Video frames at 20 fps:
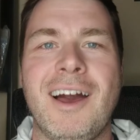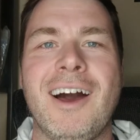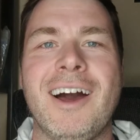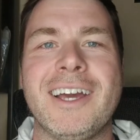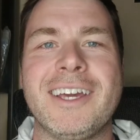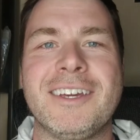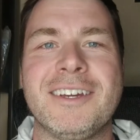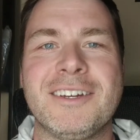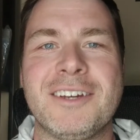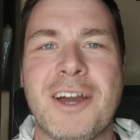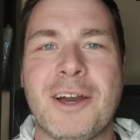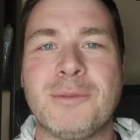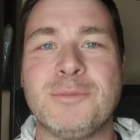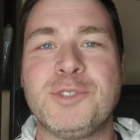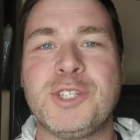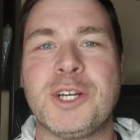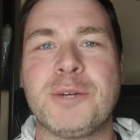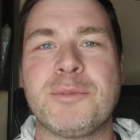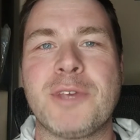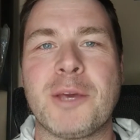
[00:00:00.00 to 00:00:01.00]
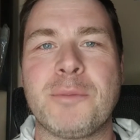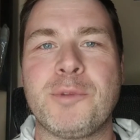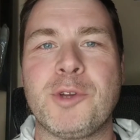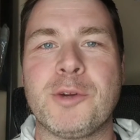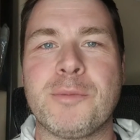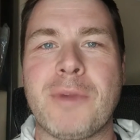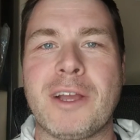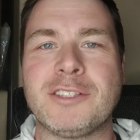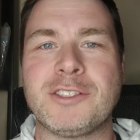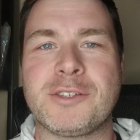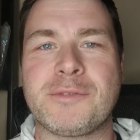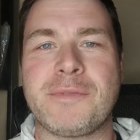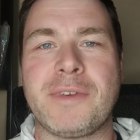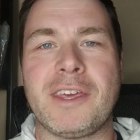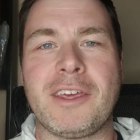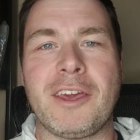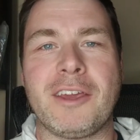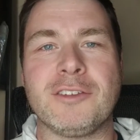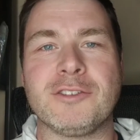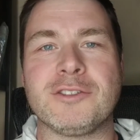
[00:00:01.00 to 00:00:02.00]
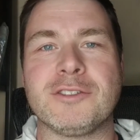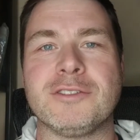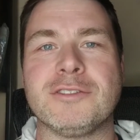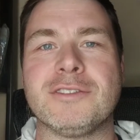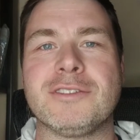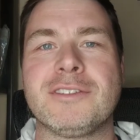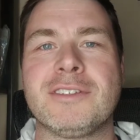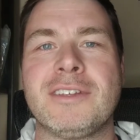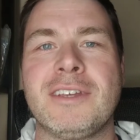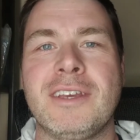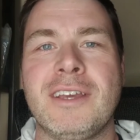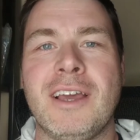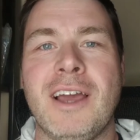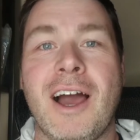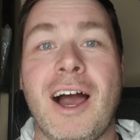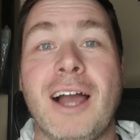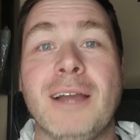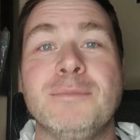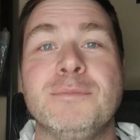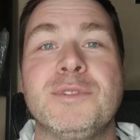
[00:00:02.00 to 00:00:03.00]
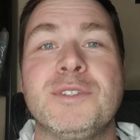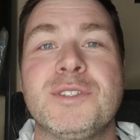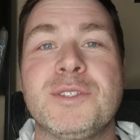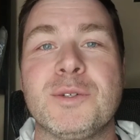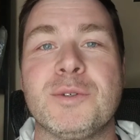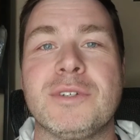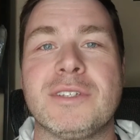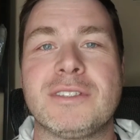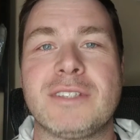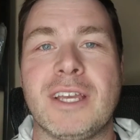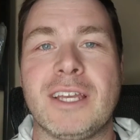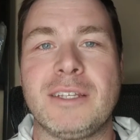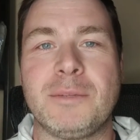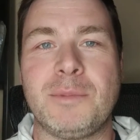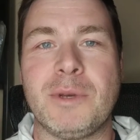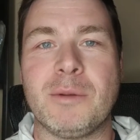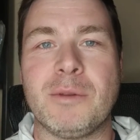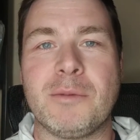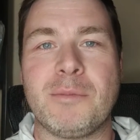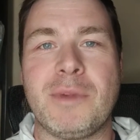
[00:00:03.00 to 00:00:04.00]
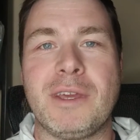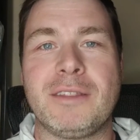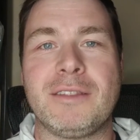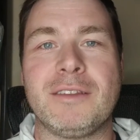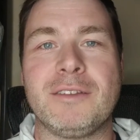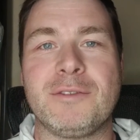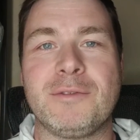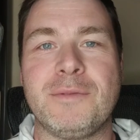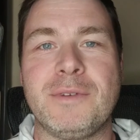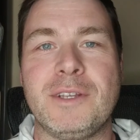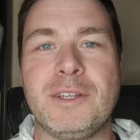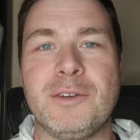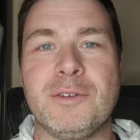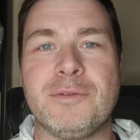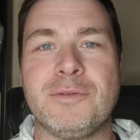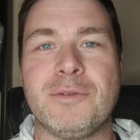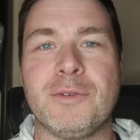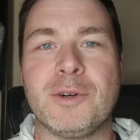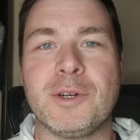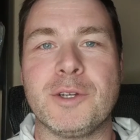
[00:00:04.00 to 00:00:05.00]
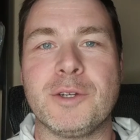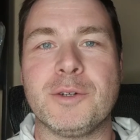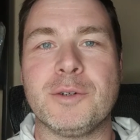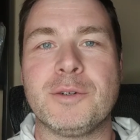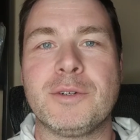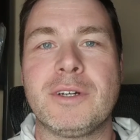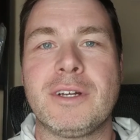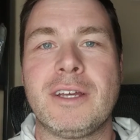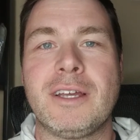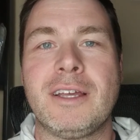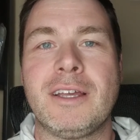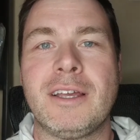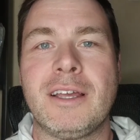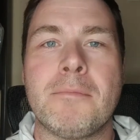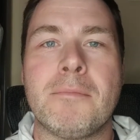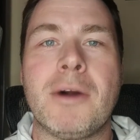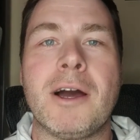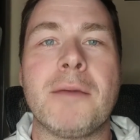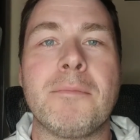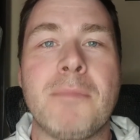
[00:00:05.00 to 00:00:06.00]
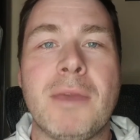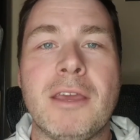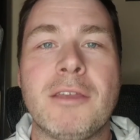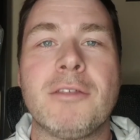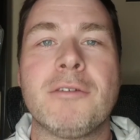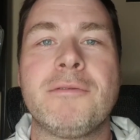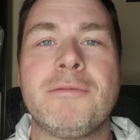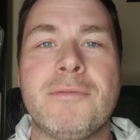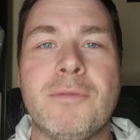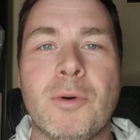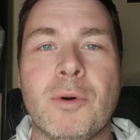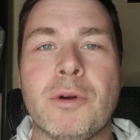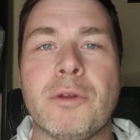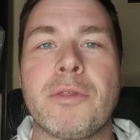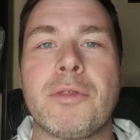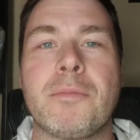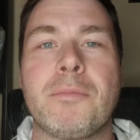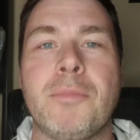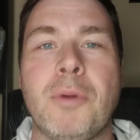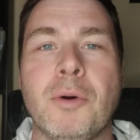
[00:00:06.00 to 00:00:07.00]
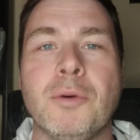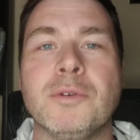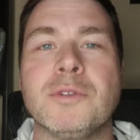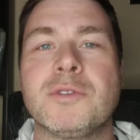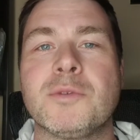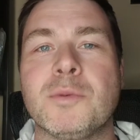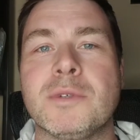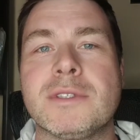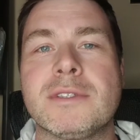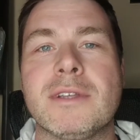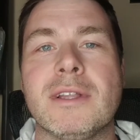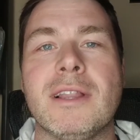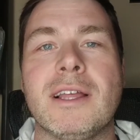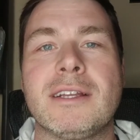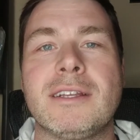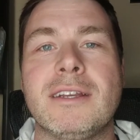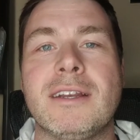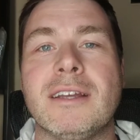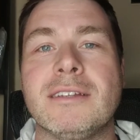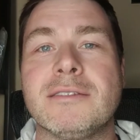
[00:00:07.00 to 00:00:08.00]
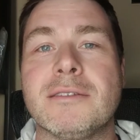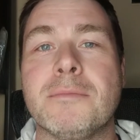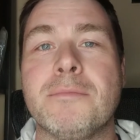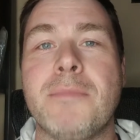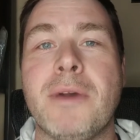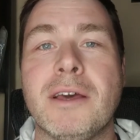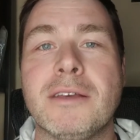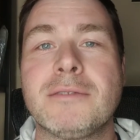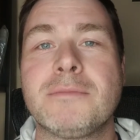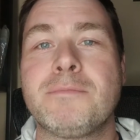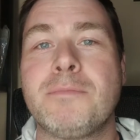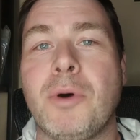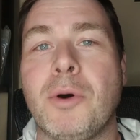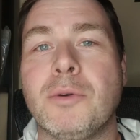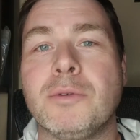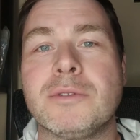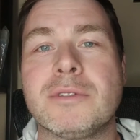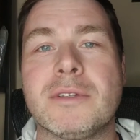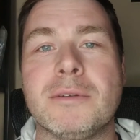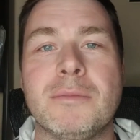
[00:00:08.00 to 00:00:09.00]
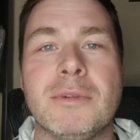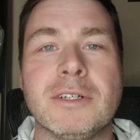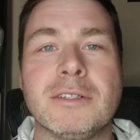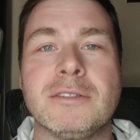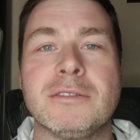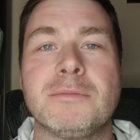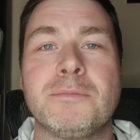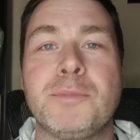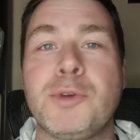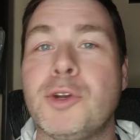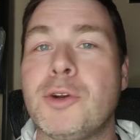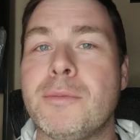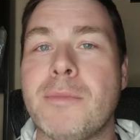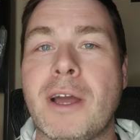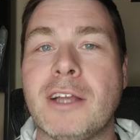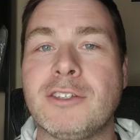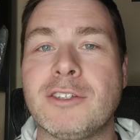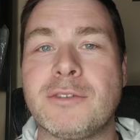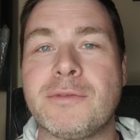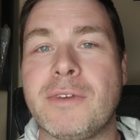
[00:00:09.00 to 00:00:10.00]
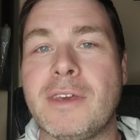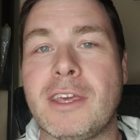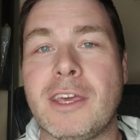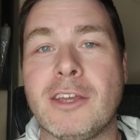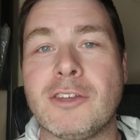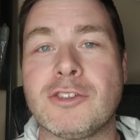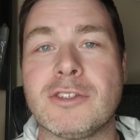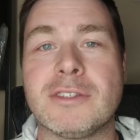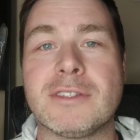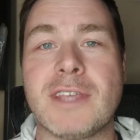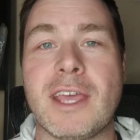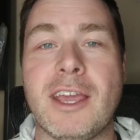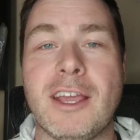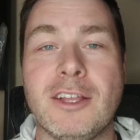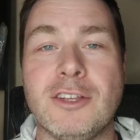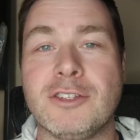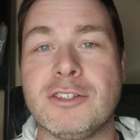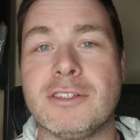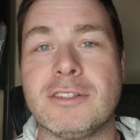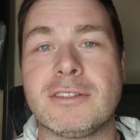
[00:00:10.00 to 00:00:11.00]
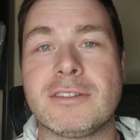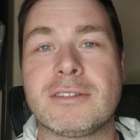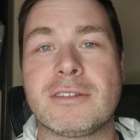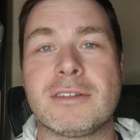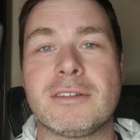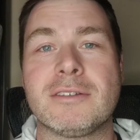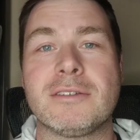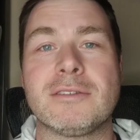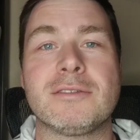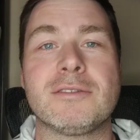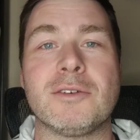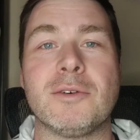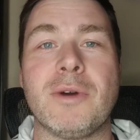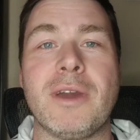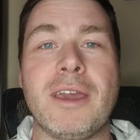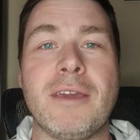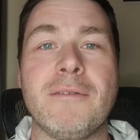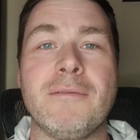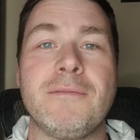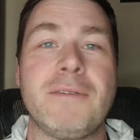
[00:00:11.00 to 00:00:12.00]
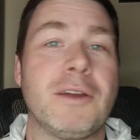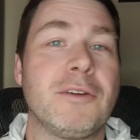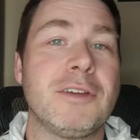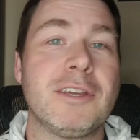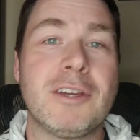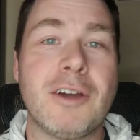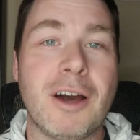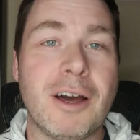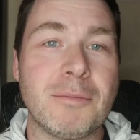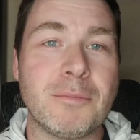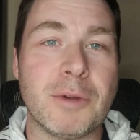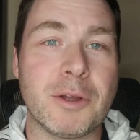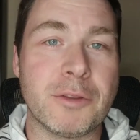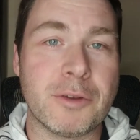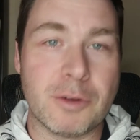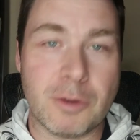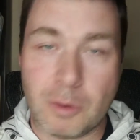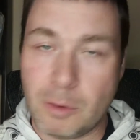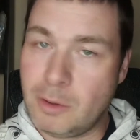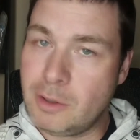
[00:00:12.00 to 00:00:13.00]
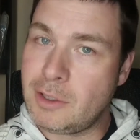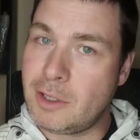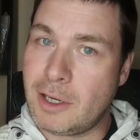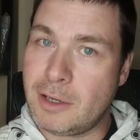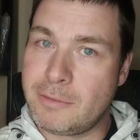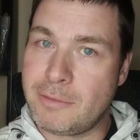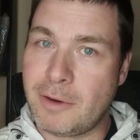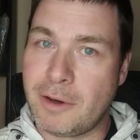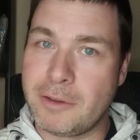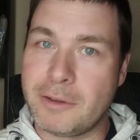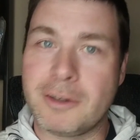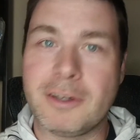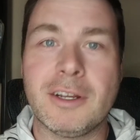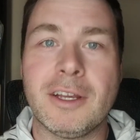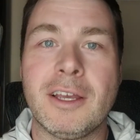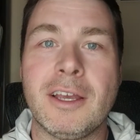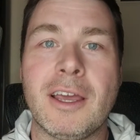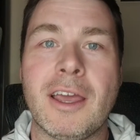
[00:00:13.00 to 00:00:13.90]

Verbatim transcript: Hi, I'm Jeremie at Pure Magic Vacations. I'm so excited to be able to make this video for you. My May the 4th post was selected as the best post amongst Pure Magic Vacations agents. So a fairy godmother or godfather